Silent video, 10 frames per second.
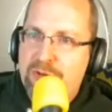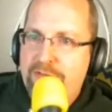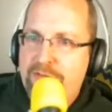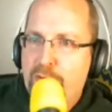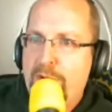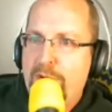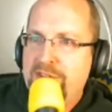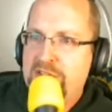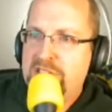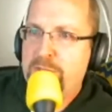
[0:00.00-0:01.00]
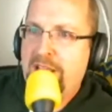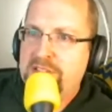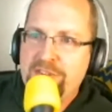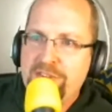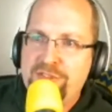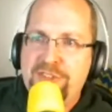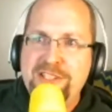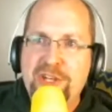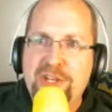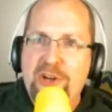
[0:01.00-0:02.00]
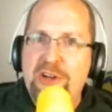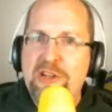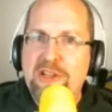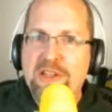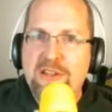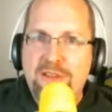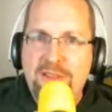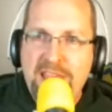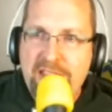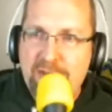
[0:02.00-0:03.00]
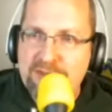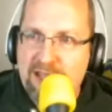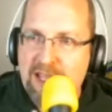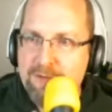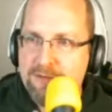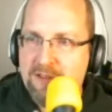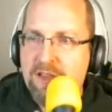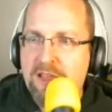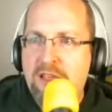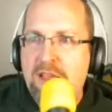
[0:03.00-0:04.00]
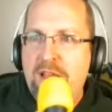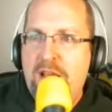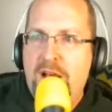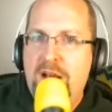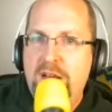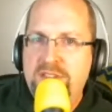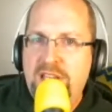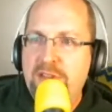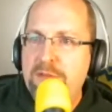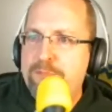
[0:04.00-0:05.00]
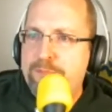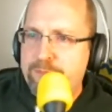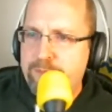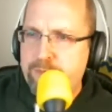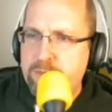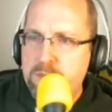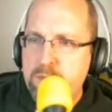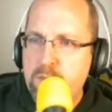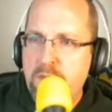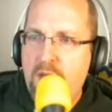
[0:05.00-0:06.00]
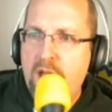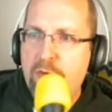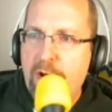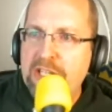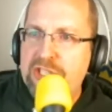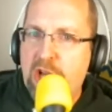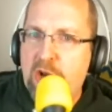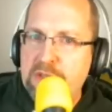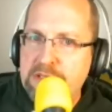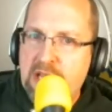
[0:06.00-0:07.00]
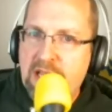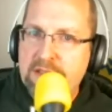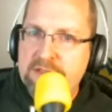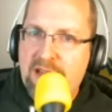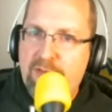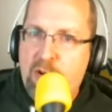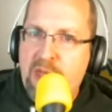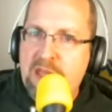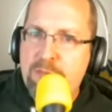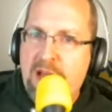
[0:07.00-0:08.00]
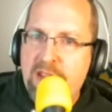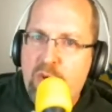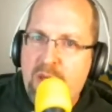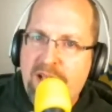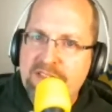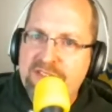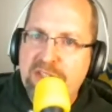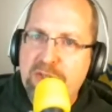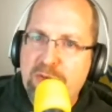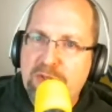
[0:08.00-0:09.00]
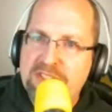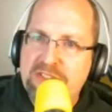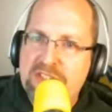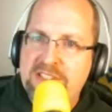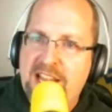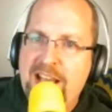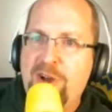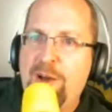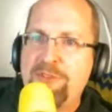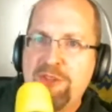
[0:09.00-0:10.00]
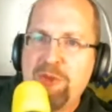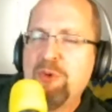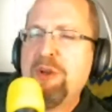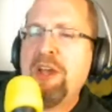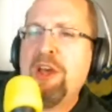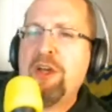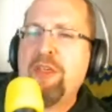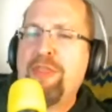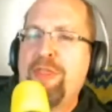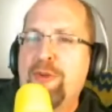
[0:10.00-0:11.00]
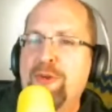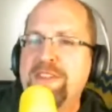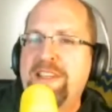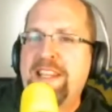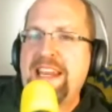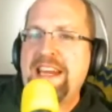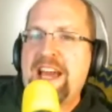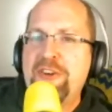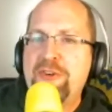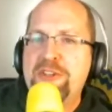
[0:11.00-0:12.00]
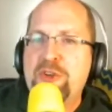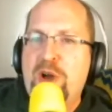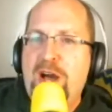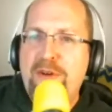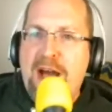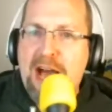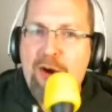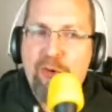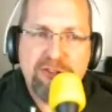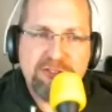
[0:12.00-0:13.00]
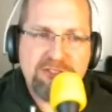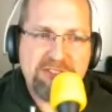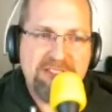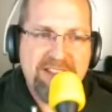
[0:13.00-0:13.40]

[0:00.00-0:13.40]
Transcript: Traveling Robots in Space on Stitcher. Thank you, Steve." Uh, Stephen, uh, great shows. I listen every week. By the way, my Stitcher usage is now up to 1,312 hours.